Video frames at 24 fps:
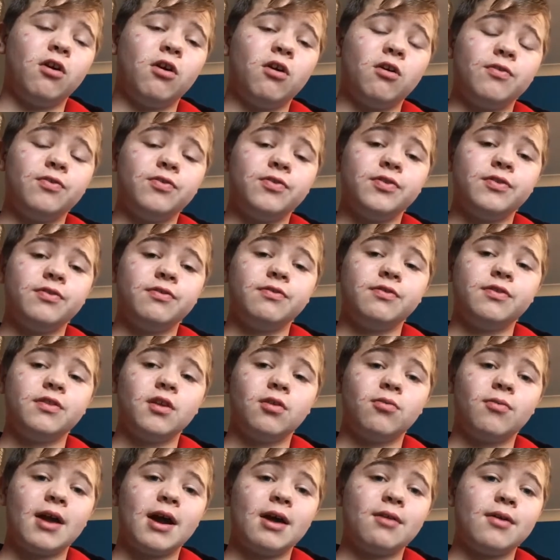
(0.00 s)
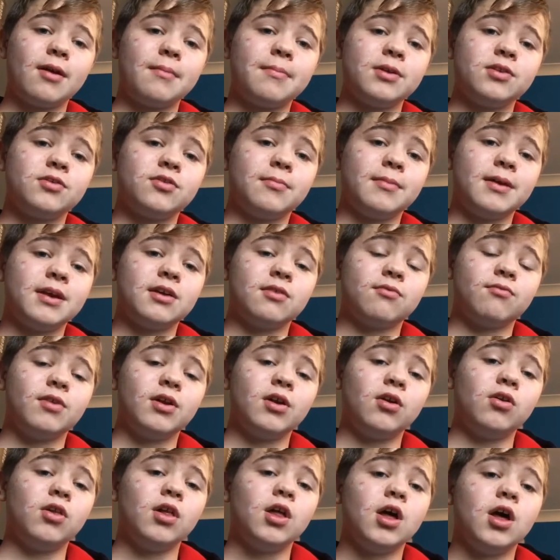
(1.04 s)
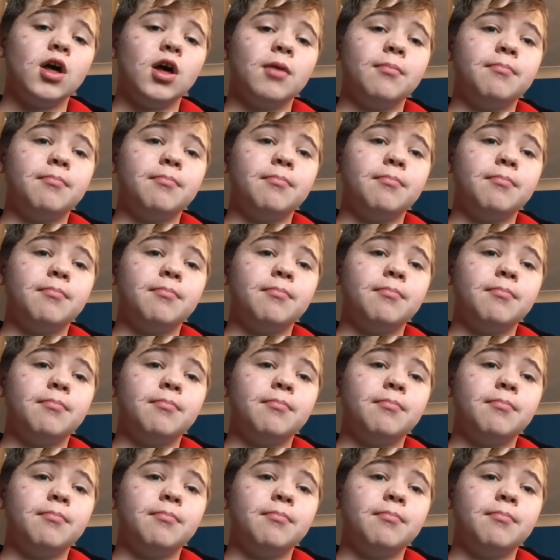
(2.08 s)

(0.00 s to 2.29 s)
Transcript: on the were-rabbit to make it real?